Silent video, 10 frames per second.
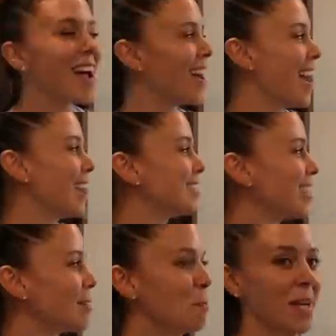It has
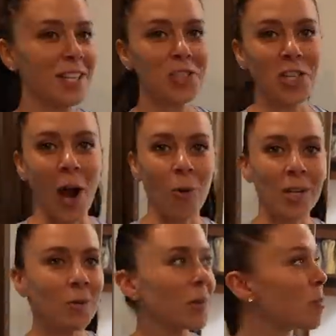a big
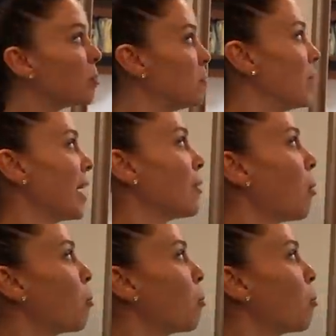shower with like a